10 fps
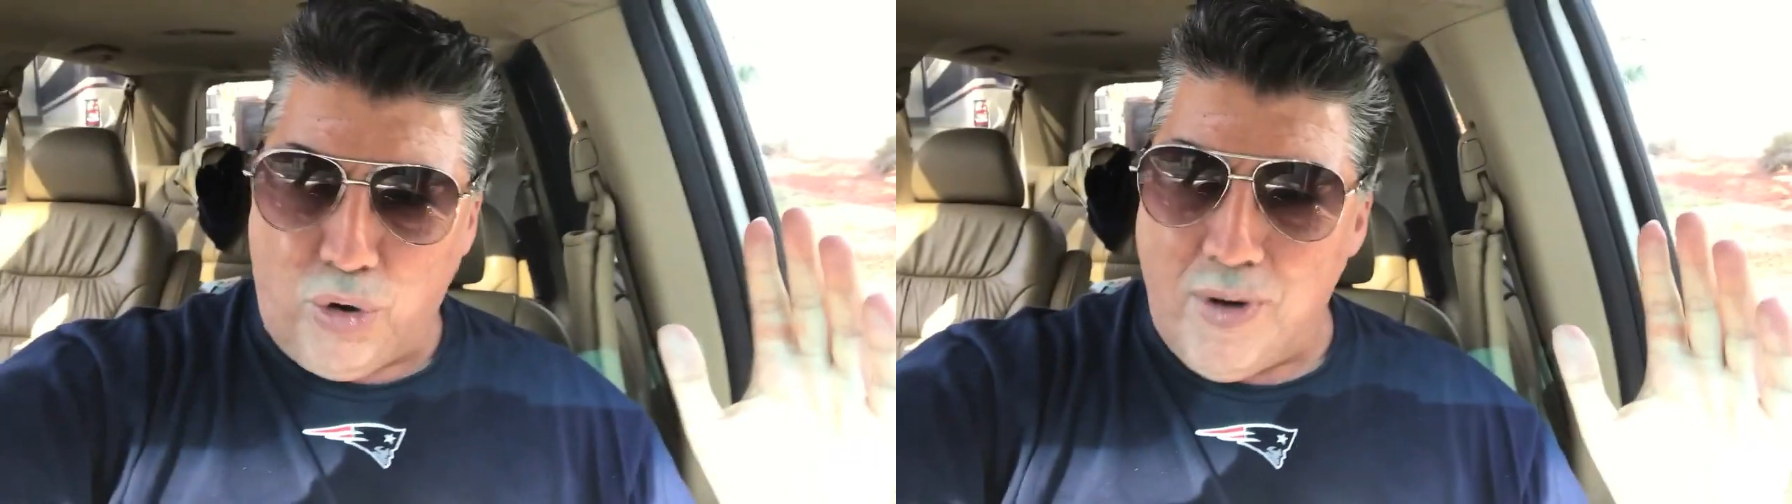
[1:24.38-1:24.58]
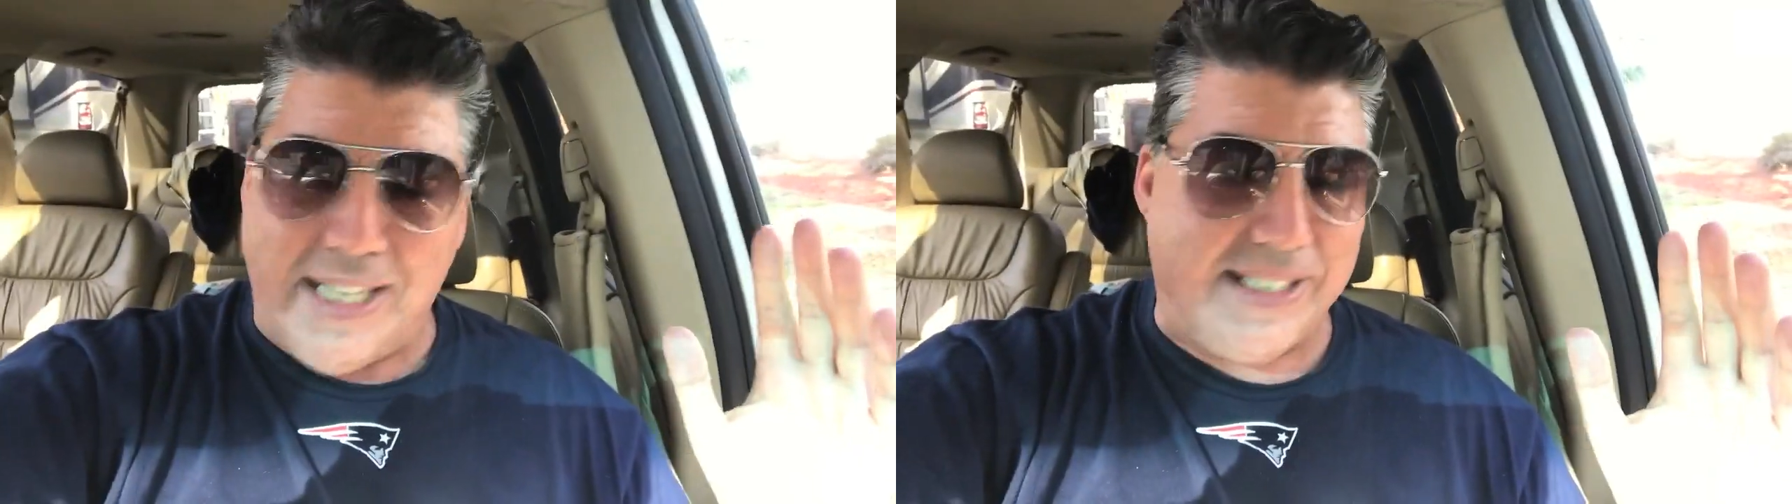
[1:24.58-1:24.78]

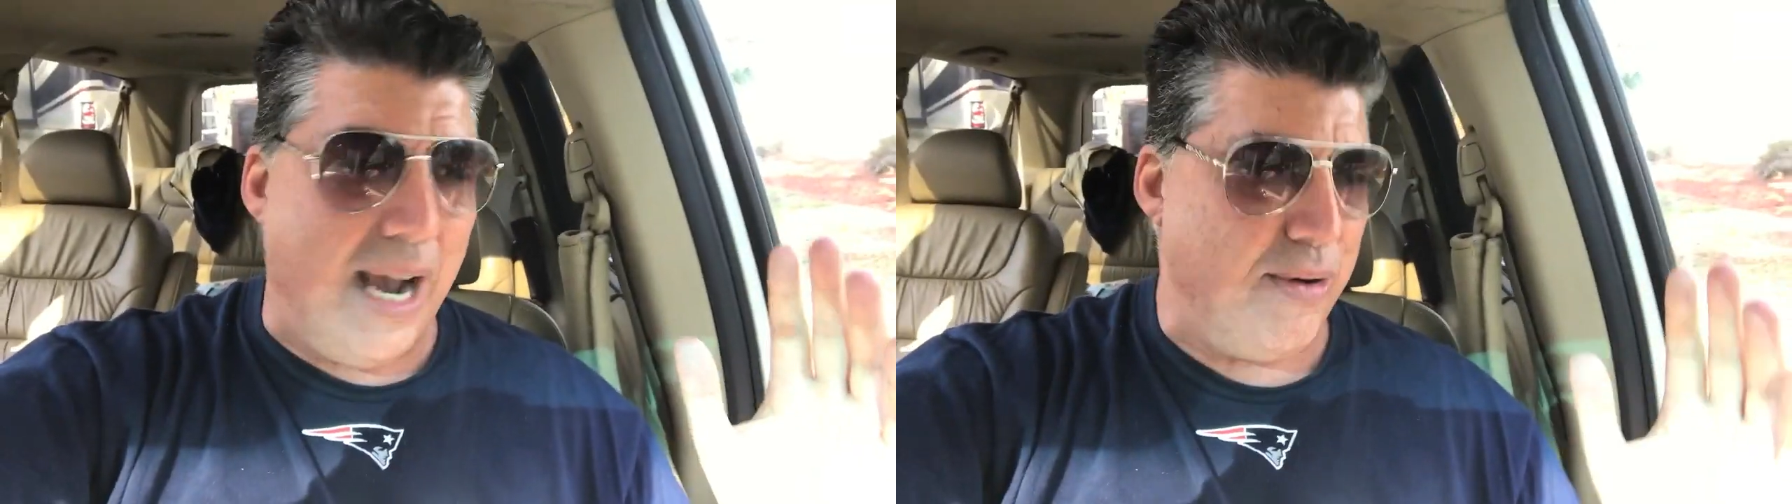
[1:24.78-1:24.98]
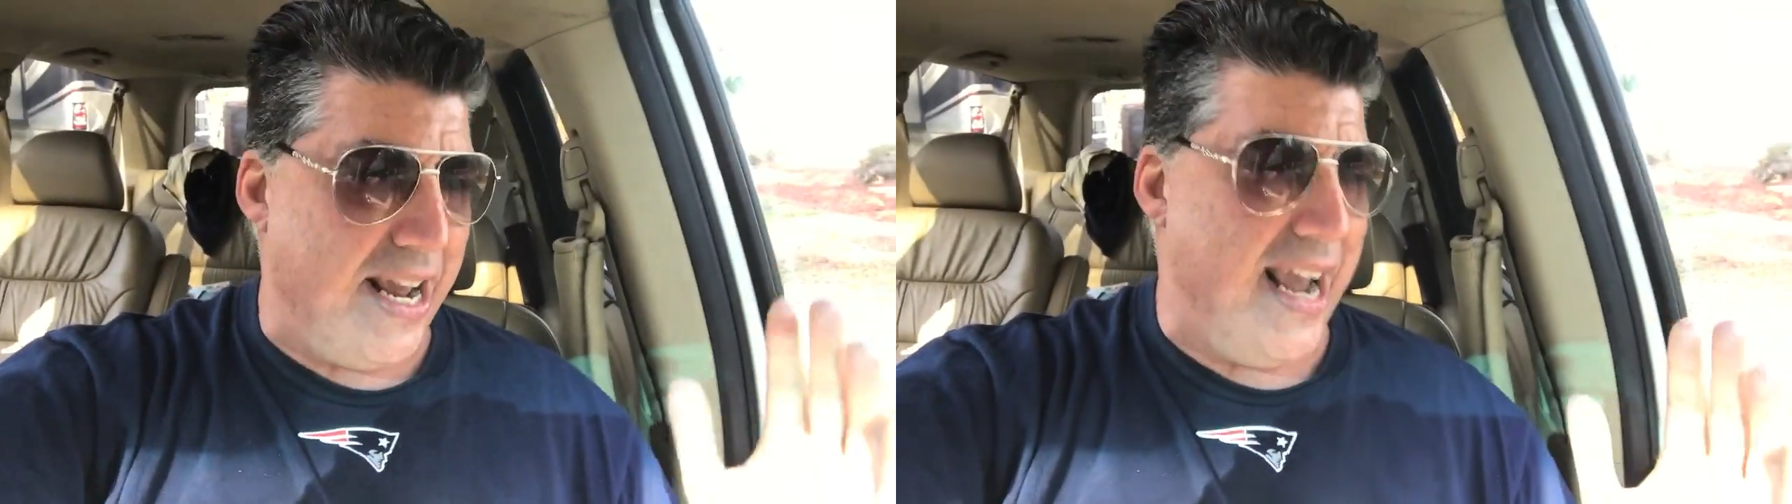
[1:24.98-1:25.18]
degrees
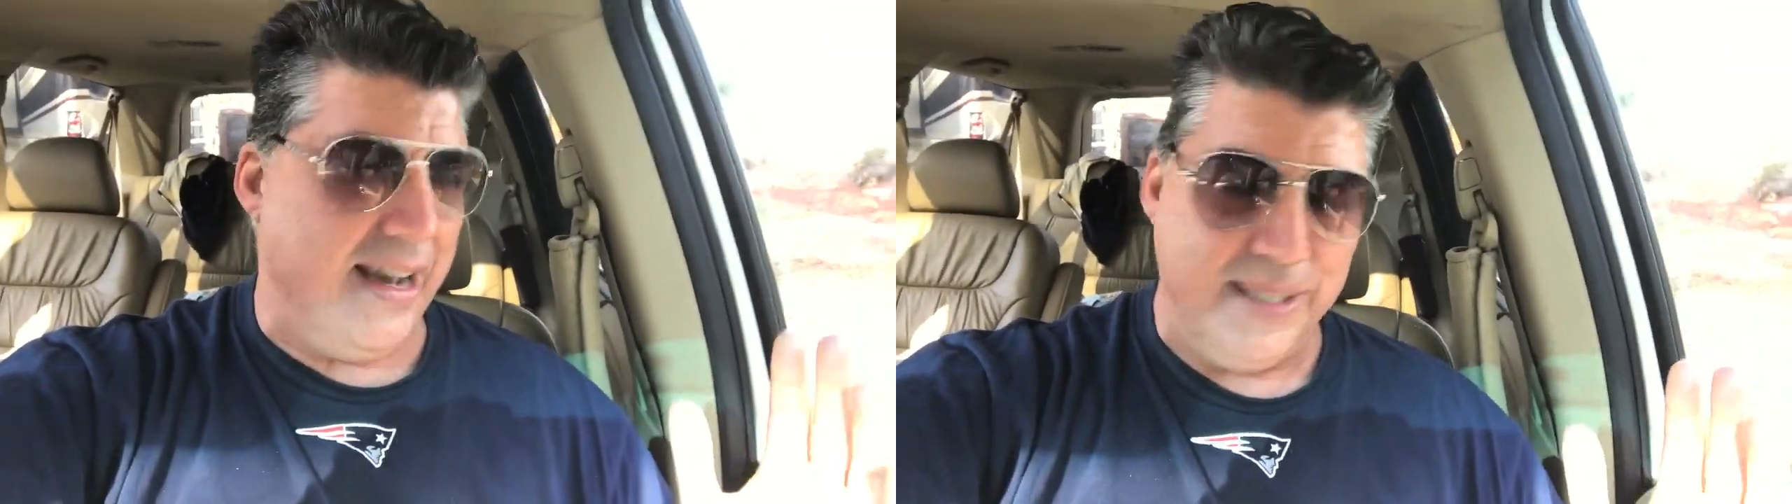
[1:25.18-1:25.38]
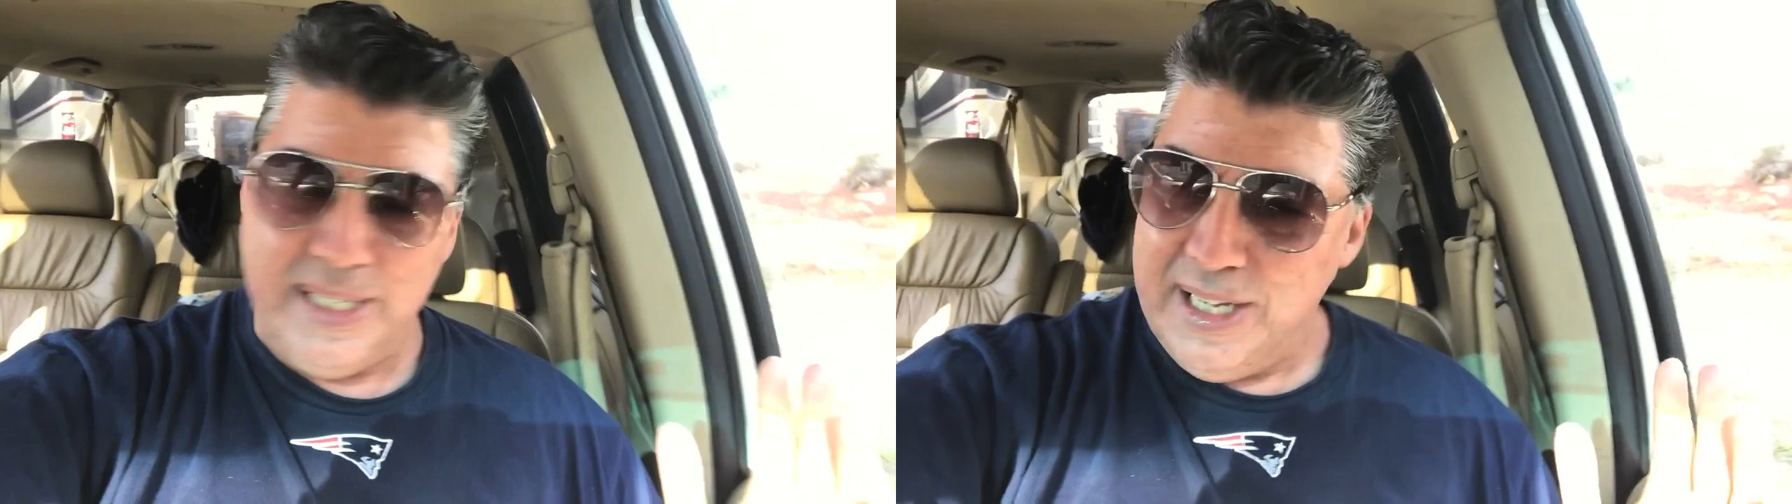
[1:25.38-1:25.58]
out here.